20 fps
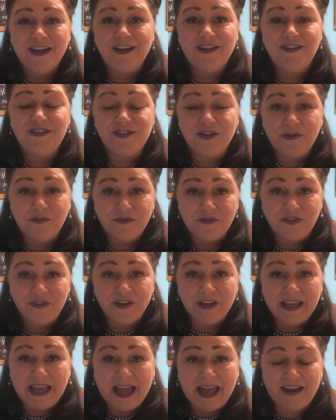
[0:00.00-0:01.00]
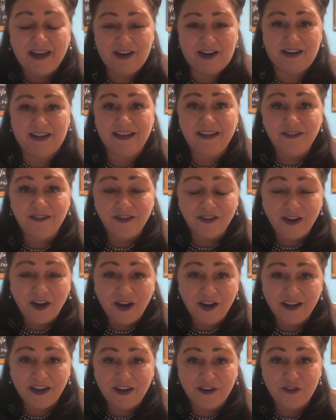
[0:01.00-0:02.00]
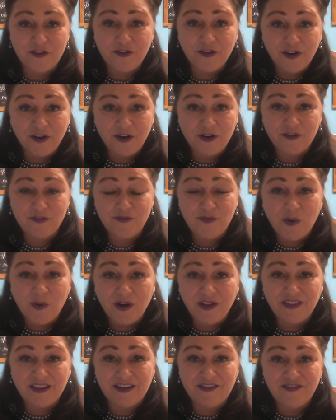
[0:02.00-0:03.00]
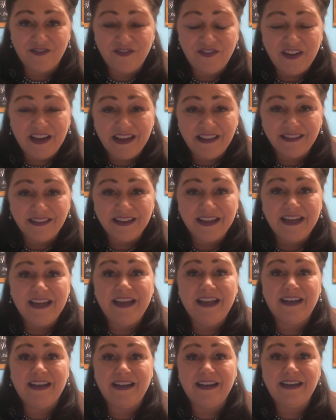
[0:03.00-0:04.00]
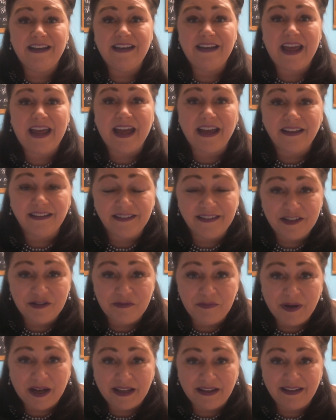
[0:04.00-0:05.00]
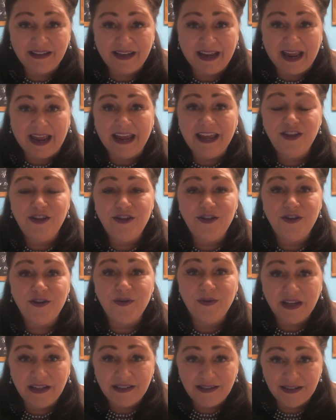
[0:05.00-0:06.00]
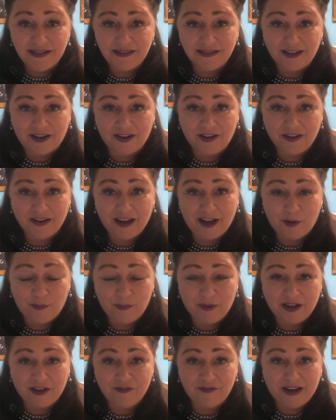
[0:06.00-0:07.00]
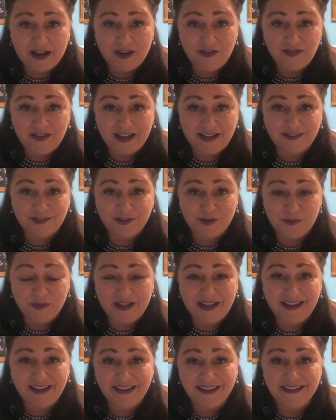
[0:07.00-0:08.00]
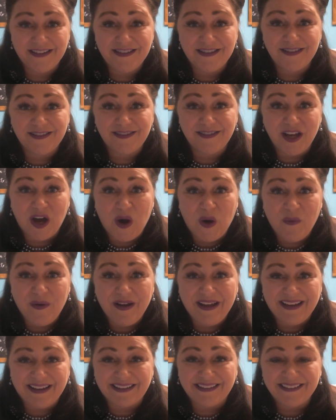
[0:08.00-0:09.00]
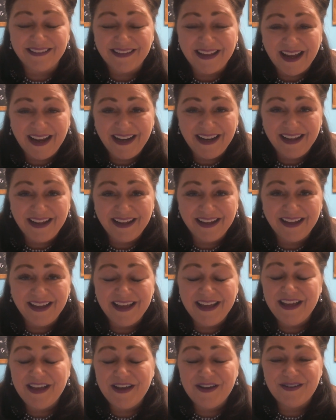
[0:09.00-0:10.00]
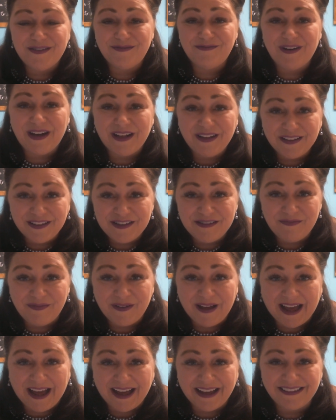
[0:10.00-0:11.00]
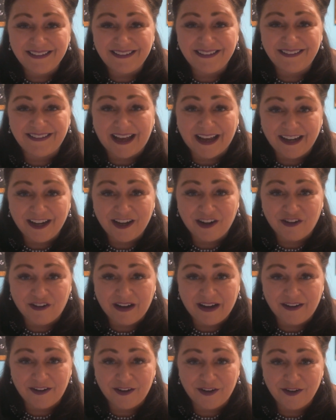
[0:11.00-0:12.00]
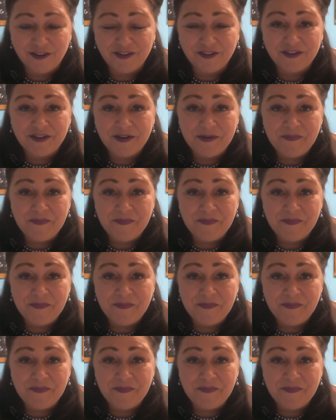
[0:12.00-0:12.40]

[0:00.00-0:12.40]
Don't forget, kindergarten, third, fourth, and fifth. Next Monday, you get to start coming five days a week. So exciting. Welcome back, second graders